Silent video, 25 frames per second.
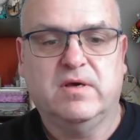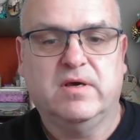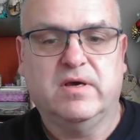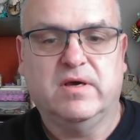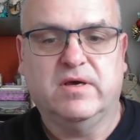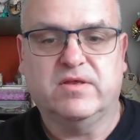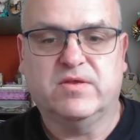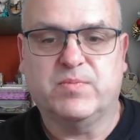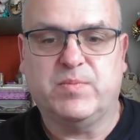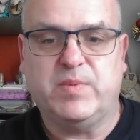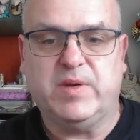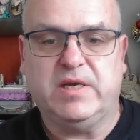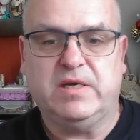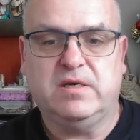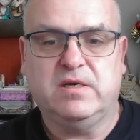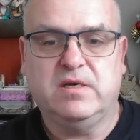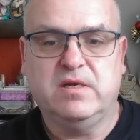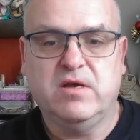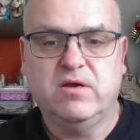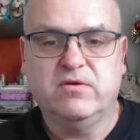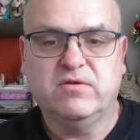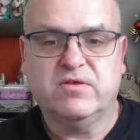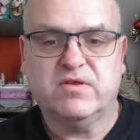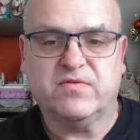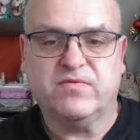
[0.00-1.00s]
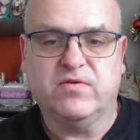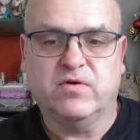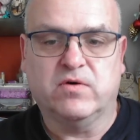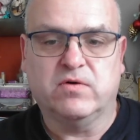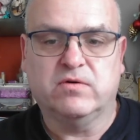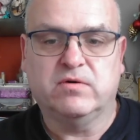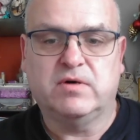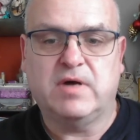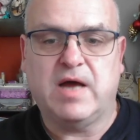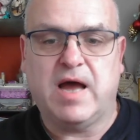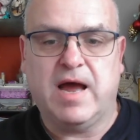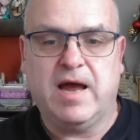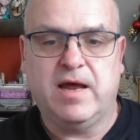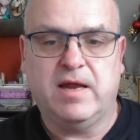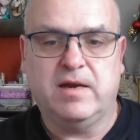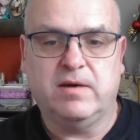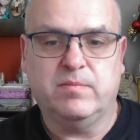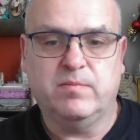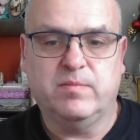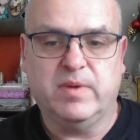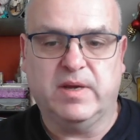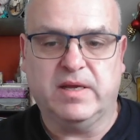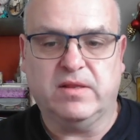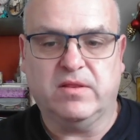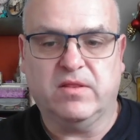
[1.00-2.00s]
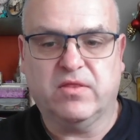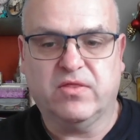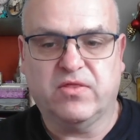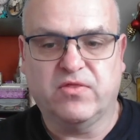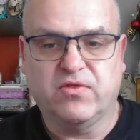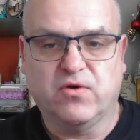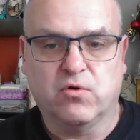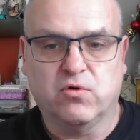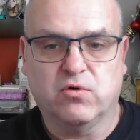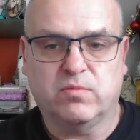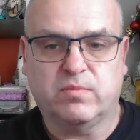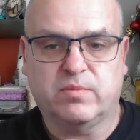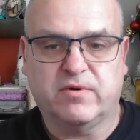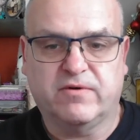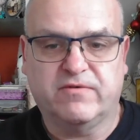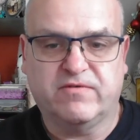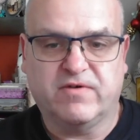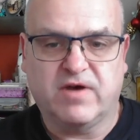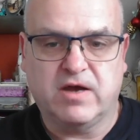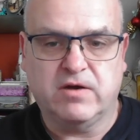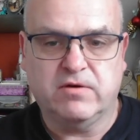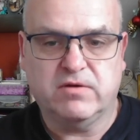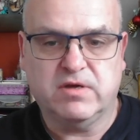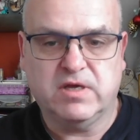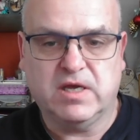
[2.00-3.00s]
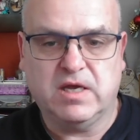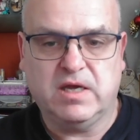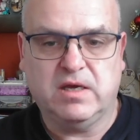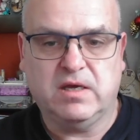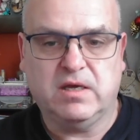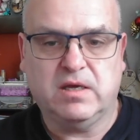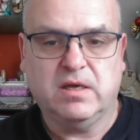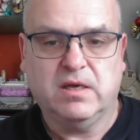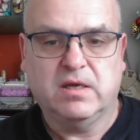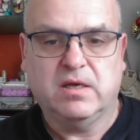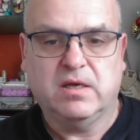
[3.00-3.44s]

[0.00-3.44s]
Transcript: has been useful and been thought-provoking,